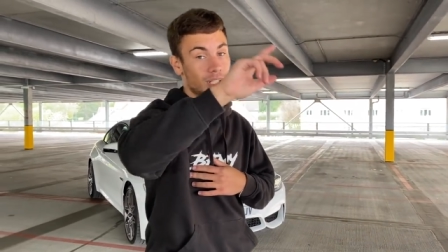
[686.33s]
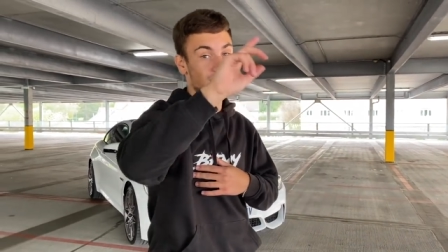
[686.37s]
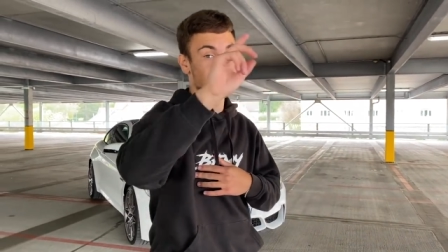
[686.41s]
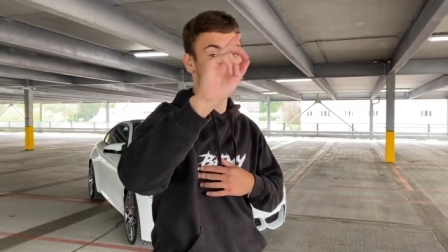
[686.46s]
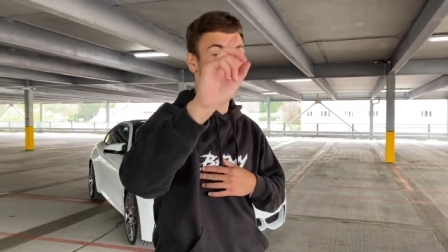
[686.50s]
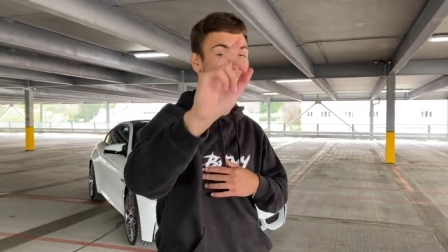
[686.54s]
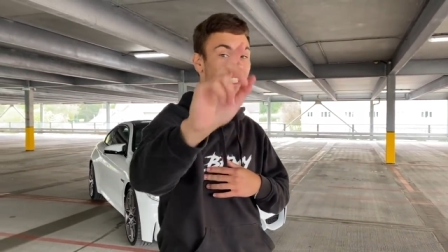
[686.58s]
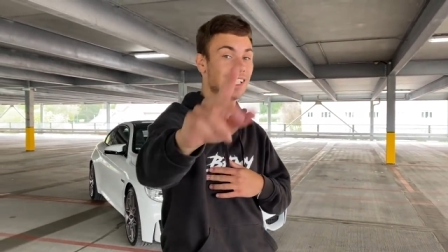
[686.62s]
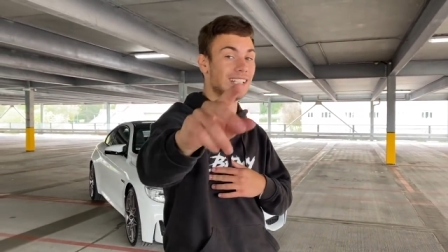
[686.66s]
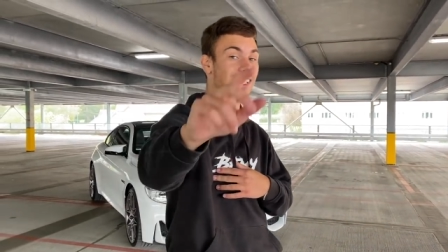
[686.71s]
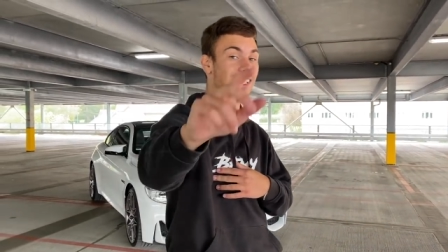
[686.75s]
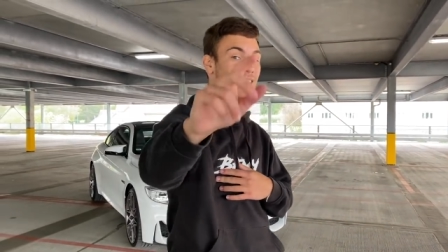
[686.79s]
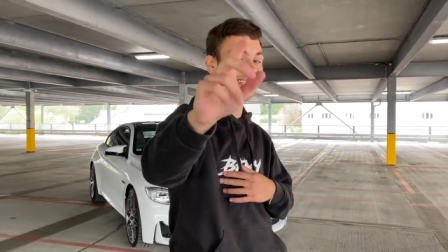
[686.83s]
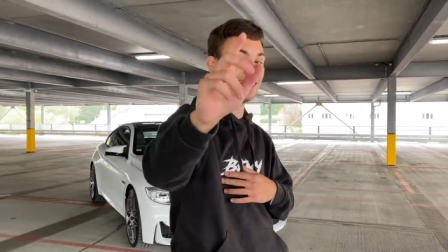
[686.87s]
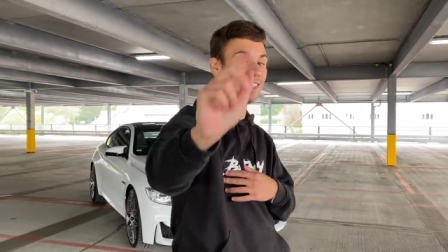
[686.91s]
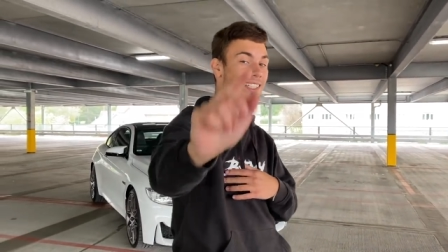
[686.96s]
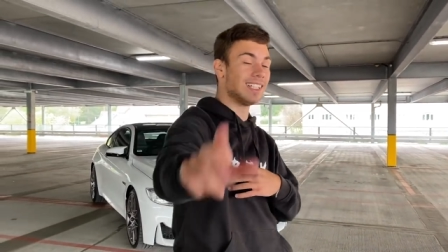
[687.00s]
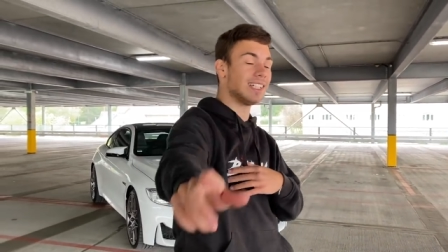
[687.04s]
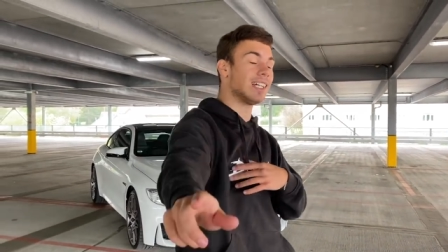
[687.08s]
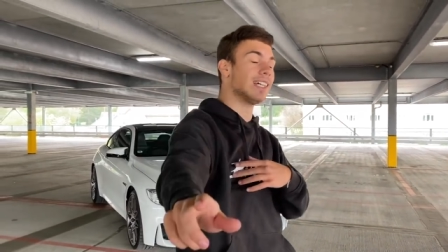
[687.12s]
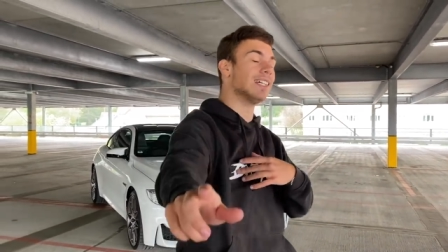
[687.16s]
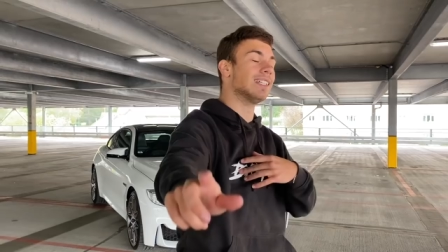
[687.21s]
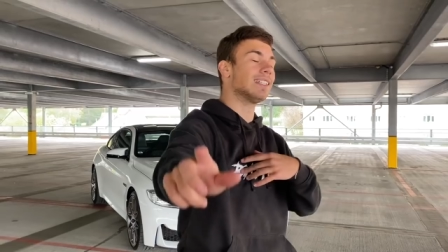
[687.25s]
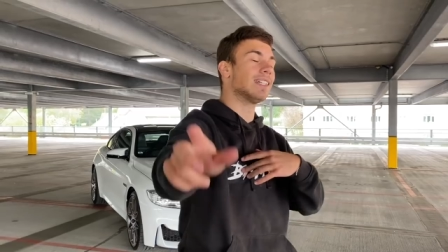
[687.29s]
Send it
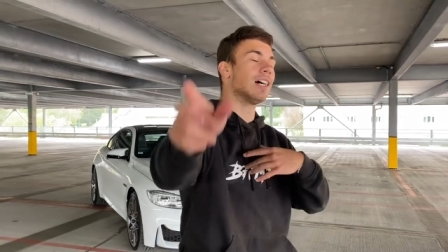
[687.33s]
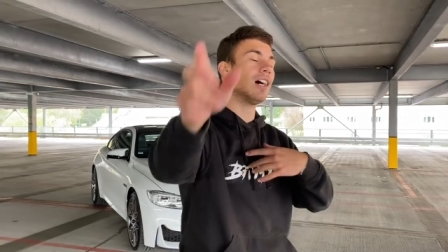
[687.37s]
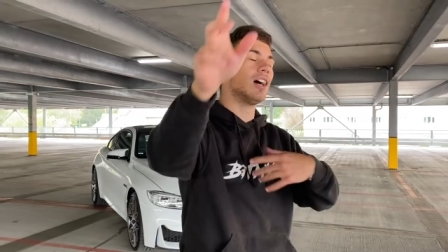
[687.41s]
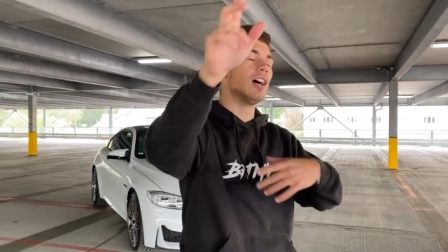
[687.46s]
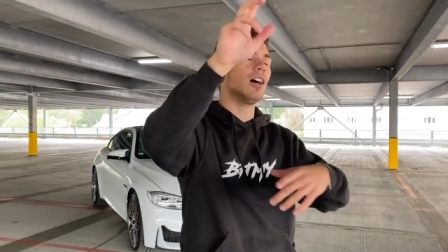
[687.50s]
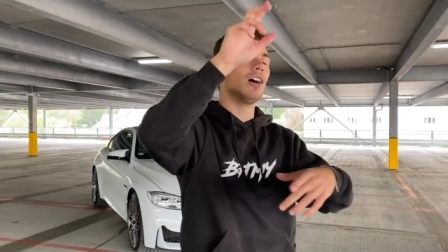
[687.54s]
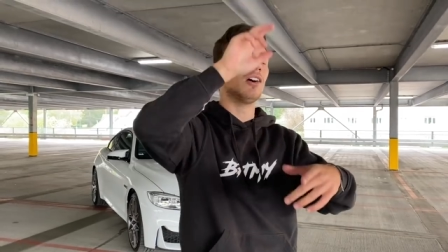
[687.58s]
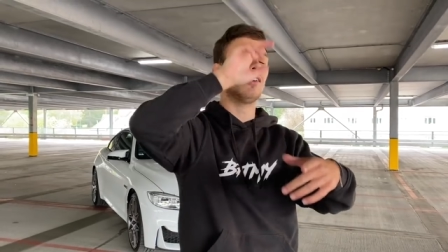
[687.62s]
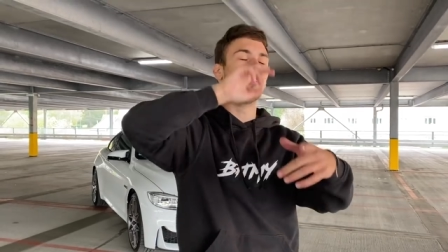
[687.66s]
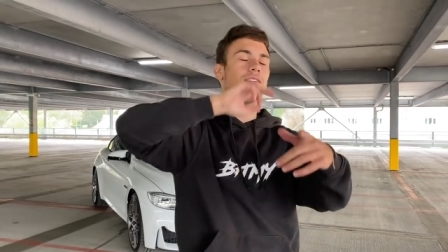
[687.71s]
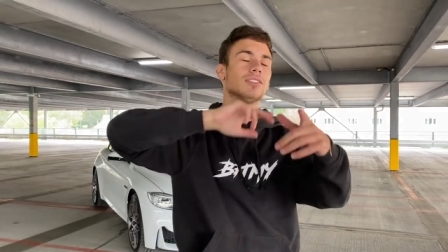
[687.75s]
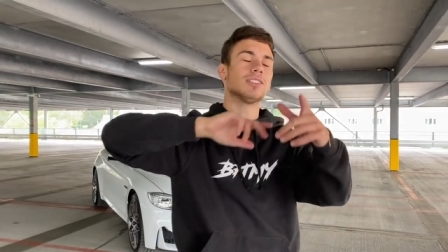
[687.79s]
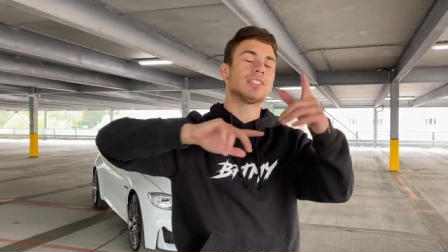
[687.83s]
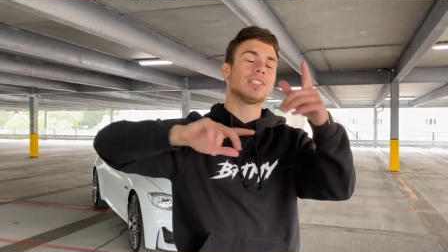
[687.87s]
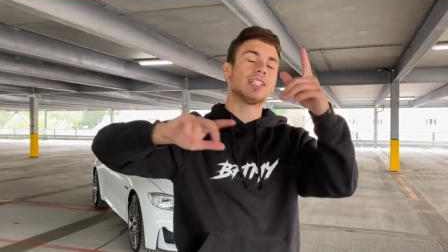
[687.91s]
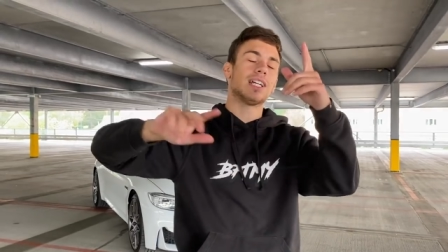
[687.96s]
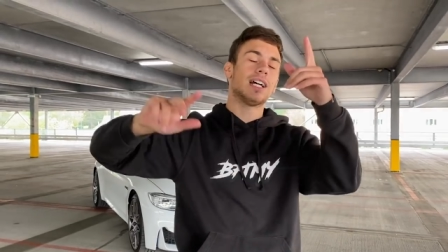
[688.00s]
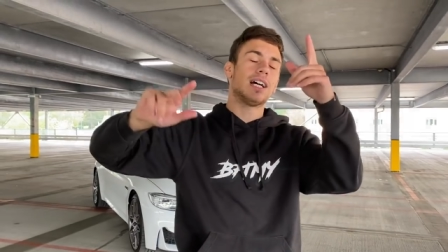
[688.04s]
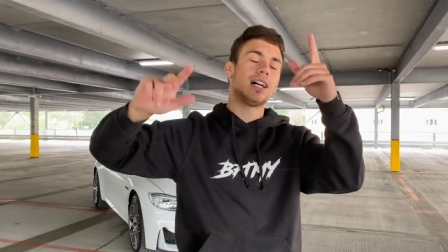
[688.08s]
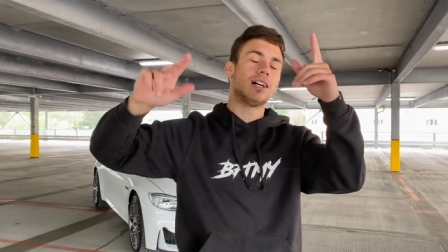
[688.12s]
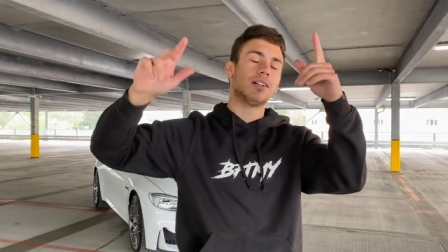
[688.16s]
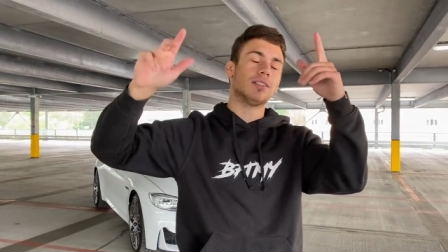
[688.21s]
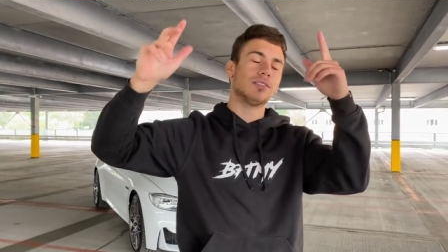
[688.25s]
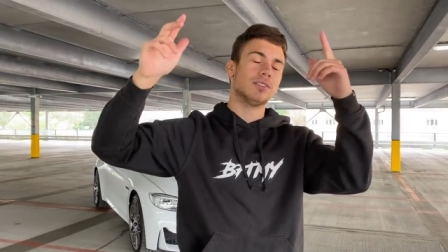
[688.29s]
stickers are on
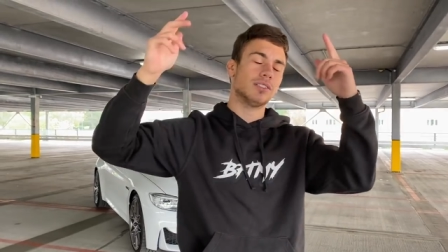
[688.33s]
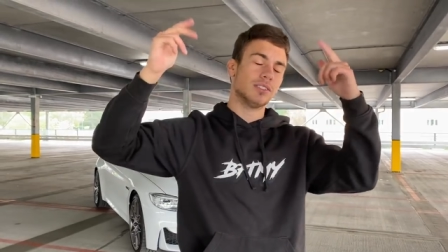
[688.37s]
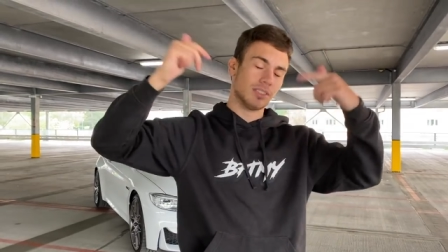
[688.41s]
sale,